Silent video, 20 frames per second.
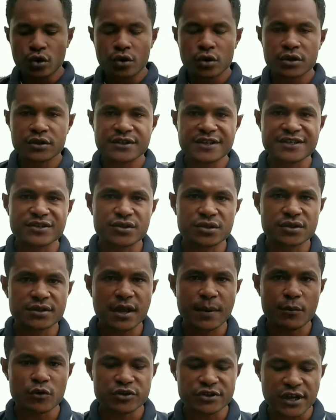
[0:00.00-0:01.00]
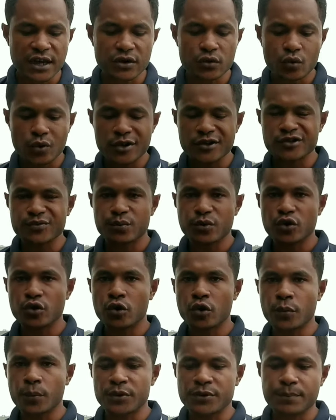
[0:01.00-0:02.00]
just them side points
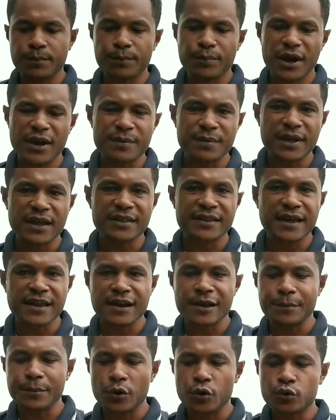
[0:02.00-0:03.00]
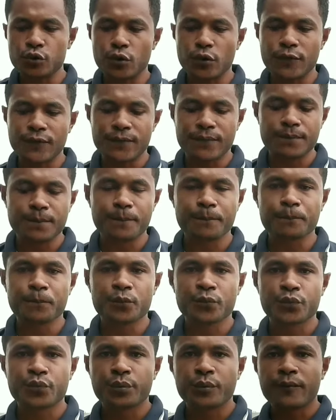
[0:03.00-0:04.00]
below buy him data number of.
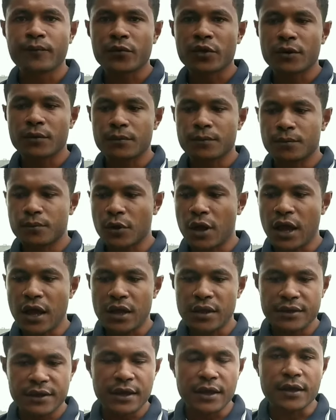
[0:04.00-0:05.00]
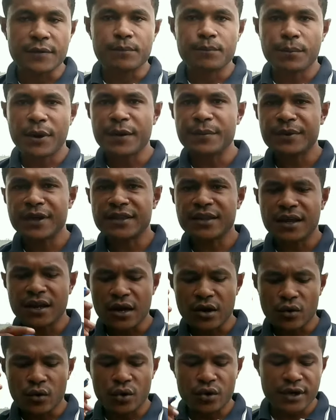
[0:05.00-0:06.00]
Yeah, buy data
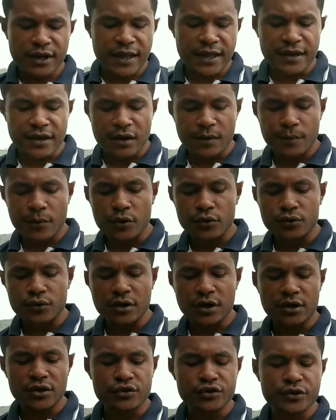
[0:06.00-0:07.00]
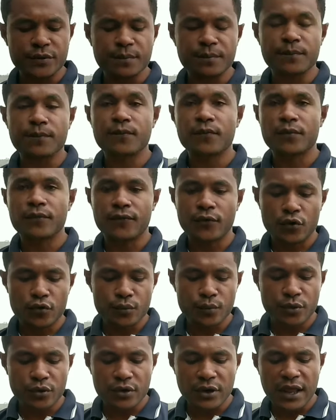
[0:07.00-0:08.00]
na go online number na using phone
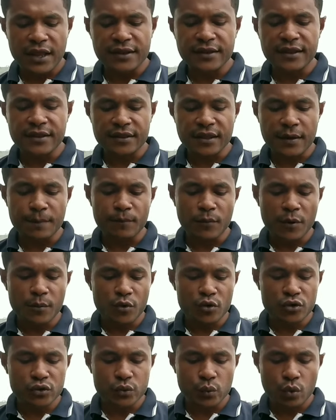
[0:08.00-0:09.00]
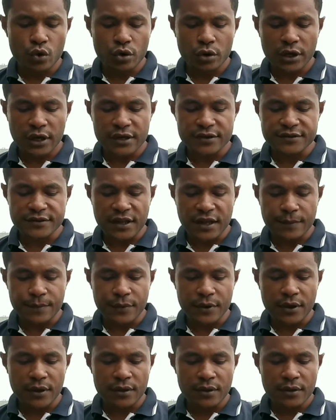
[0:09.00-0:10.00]
view like that. I'm all walk here stop here.